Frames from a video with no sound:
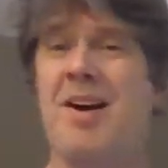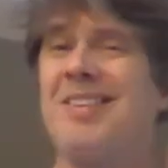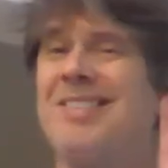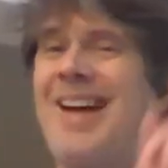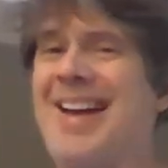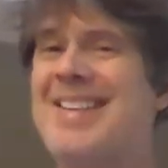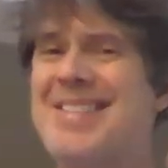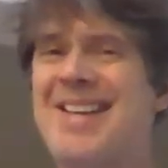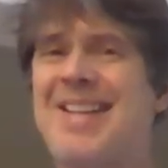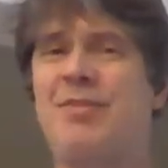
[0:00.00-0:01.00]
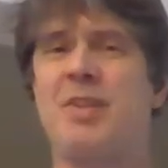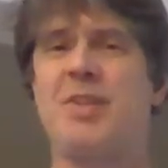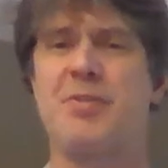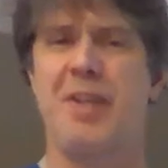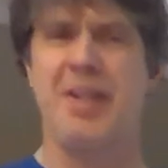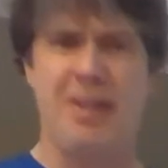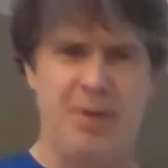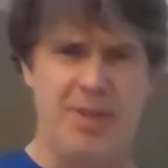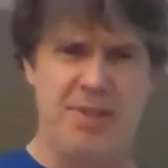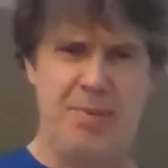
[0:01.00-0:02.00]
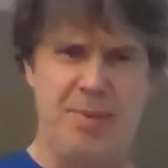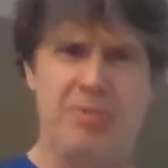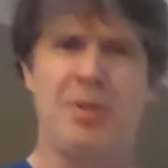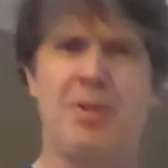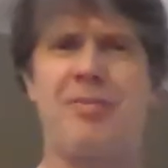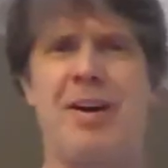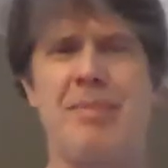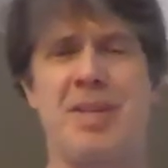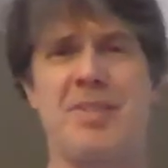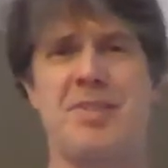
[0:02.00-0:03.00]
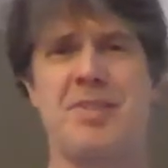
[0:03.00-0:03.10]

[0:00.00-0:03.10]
Last thing for this video, and I say we're up to 35 minutes.